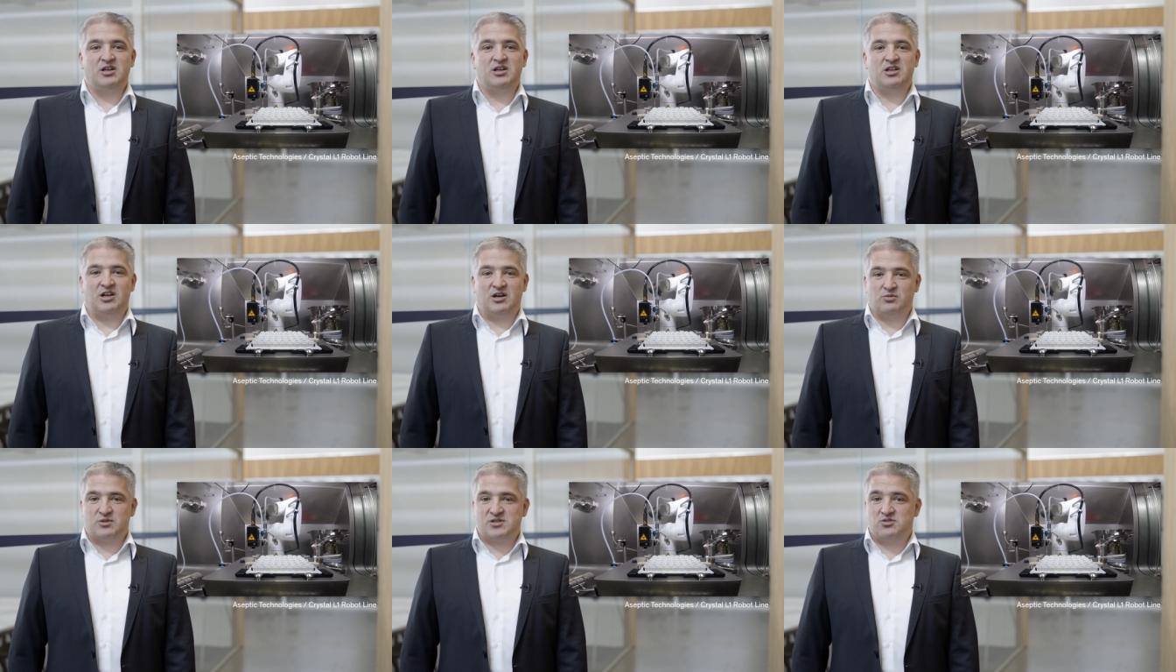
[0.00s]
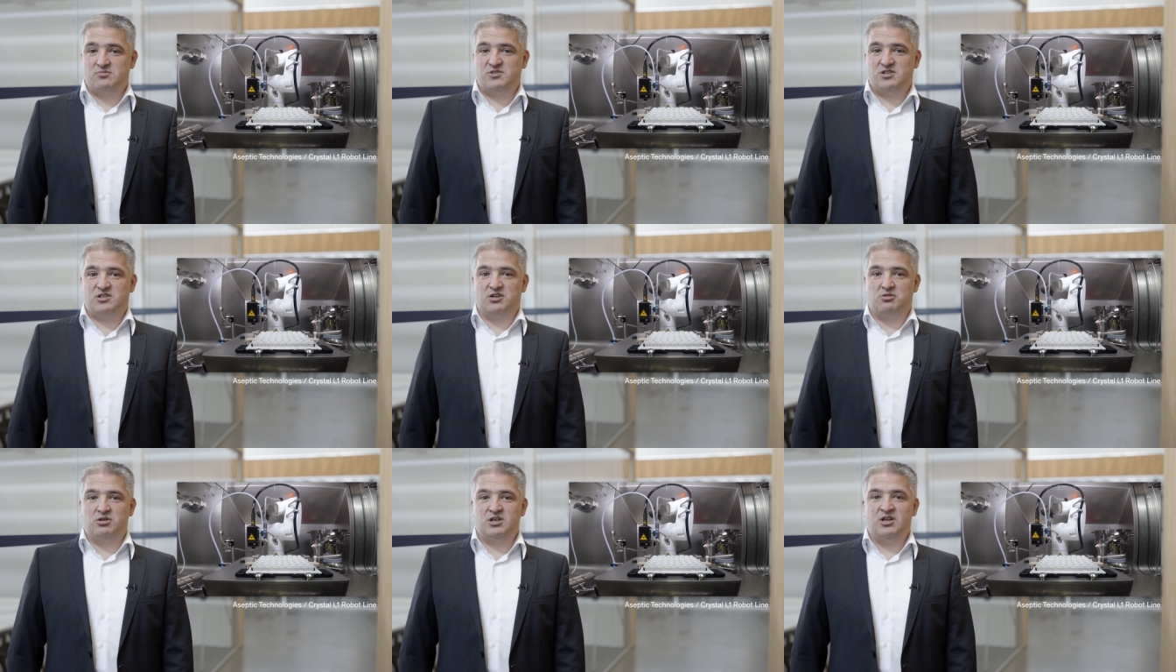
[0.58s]
in our
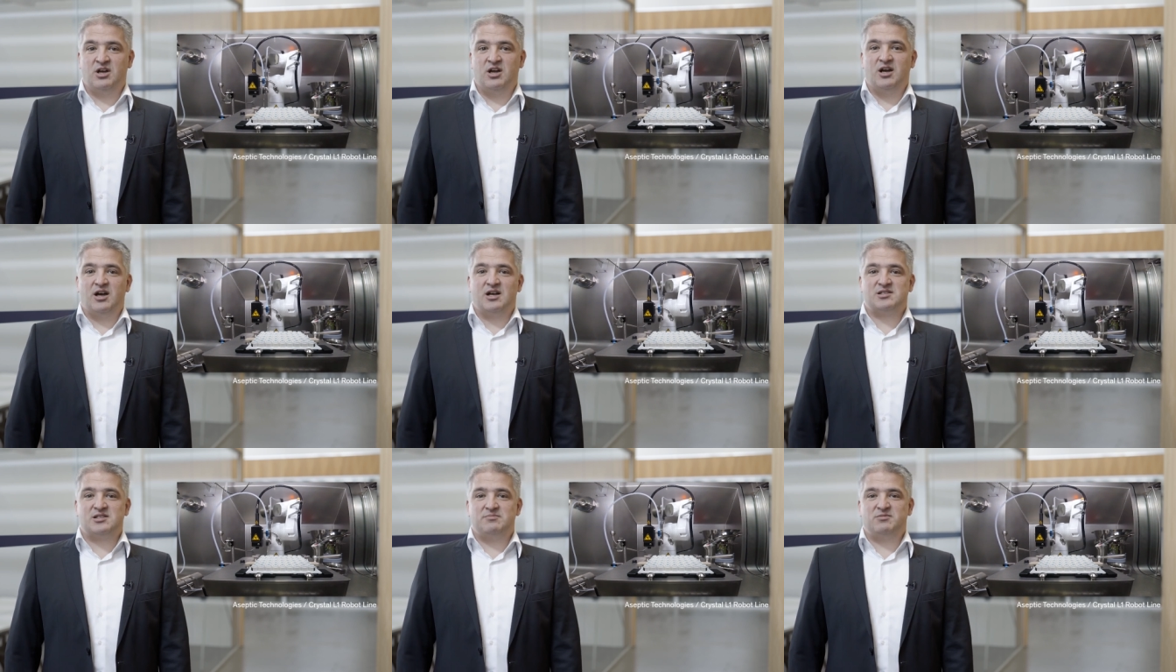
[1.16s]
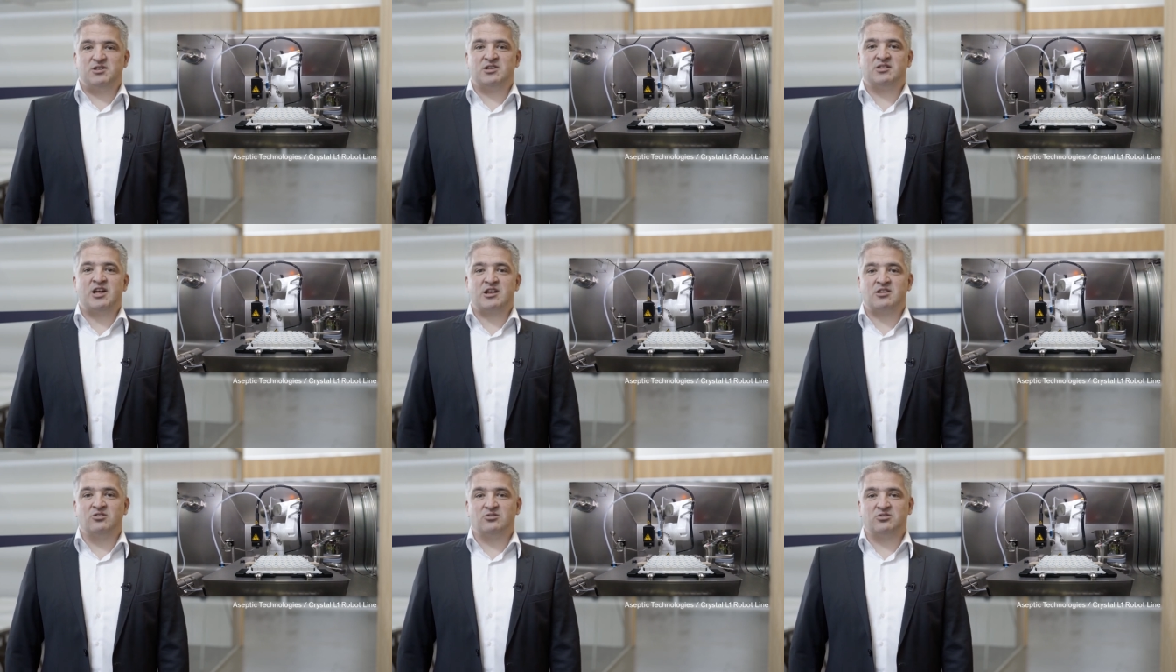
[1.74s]
subsidiary Aseptic
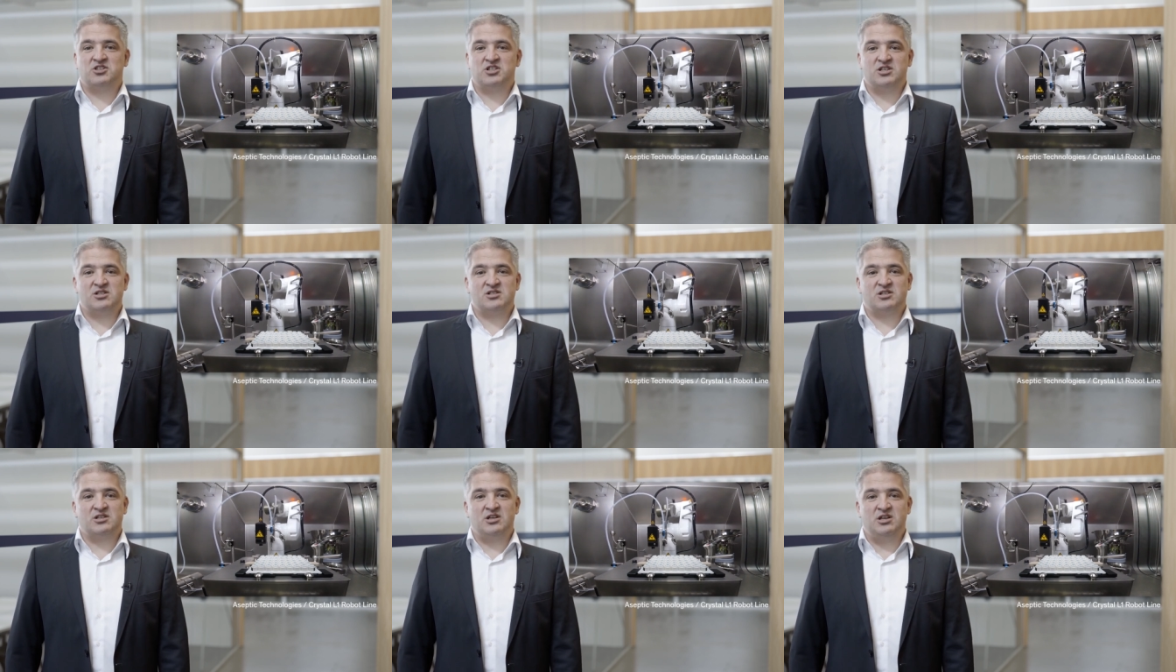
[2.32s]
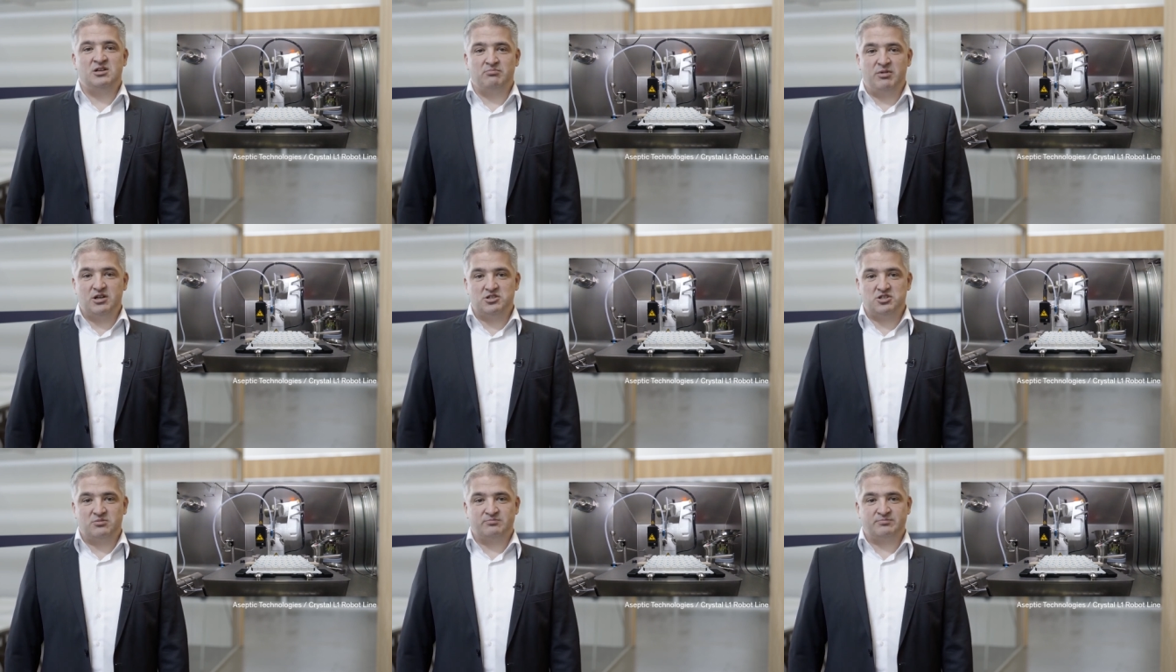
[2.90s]
Technologies in
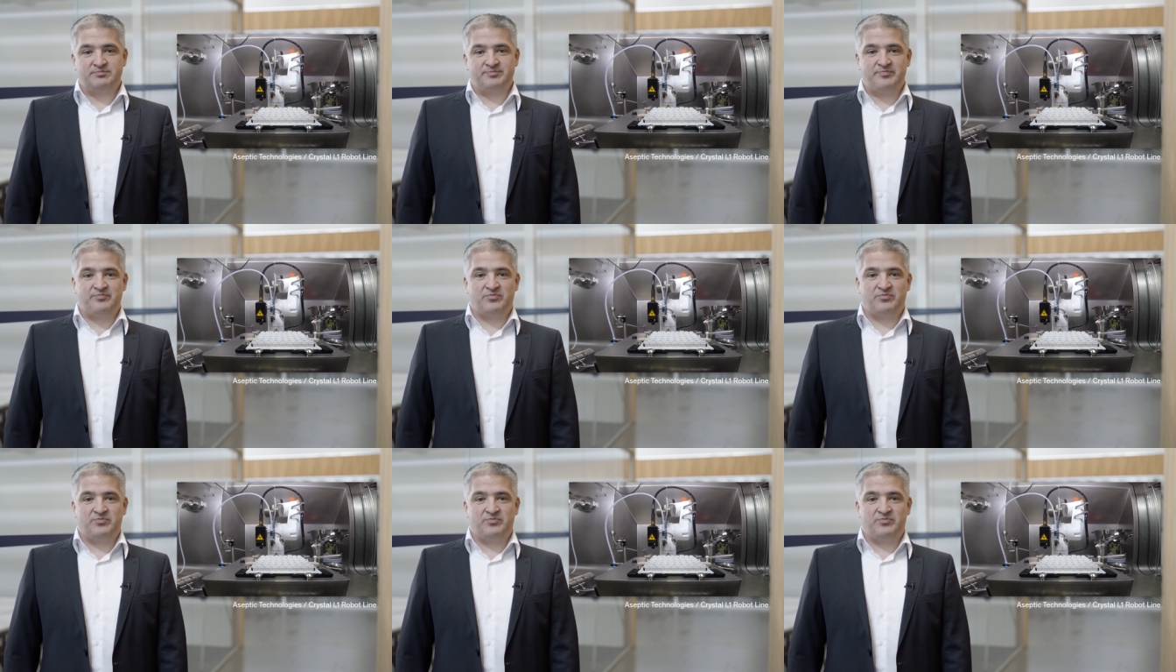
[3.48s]
Belgium.